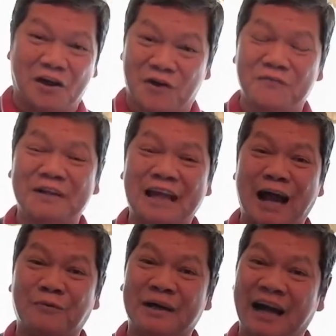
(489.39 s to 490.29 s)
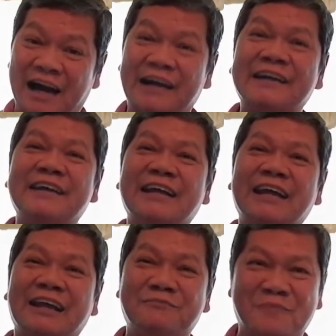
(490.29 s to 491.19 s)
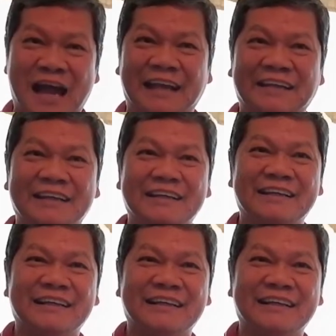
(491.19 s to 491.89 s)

open our heart and mind.